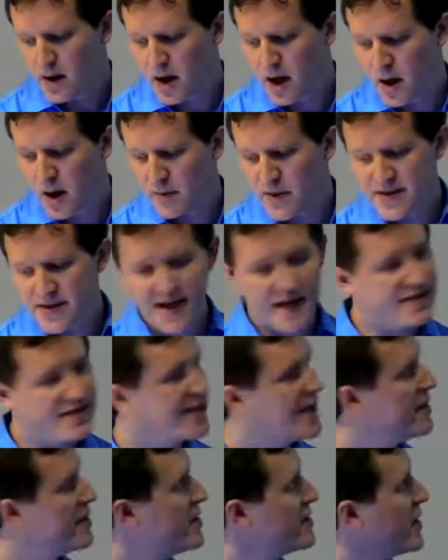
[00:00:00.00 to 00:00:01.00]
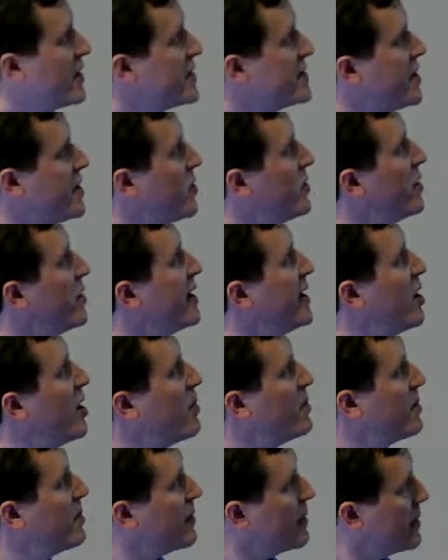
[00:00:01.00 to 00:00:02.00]
Um, these high standards also really
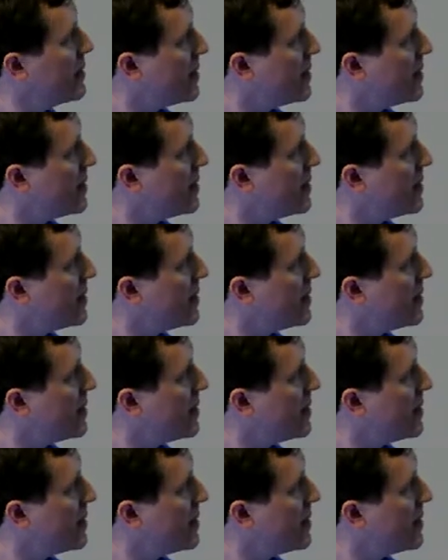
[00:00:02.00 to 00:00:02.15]
help